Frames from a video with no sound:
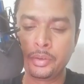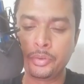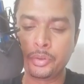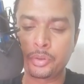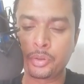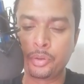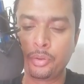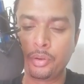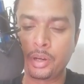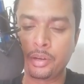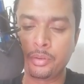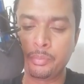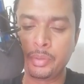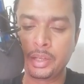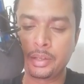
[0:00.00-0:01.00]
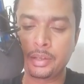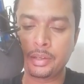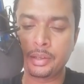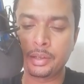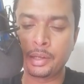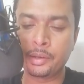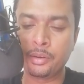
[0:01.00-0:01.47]
You scroll down a bit,
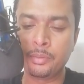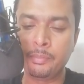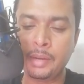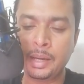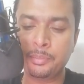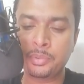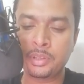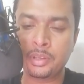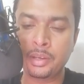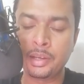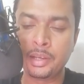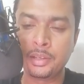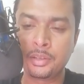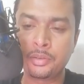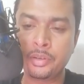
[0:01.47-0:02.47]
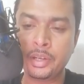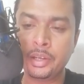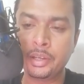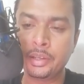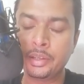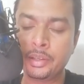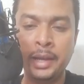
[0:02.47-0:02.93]
click on maps history
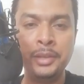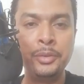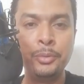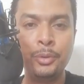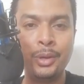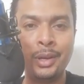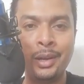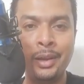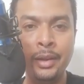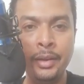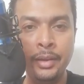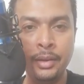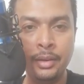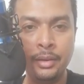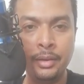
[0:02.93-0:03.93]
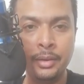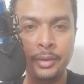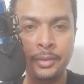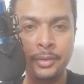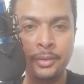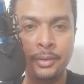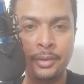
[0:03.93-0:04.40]
and you clear
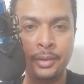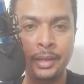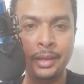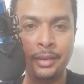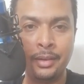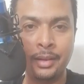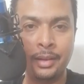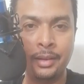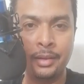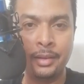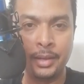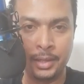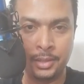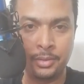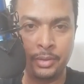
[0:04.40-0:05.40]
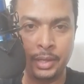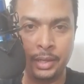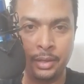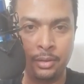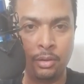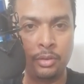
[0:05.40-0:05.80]
your entire history.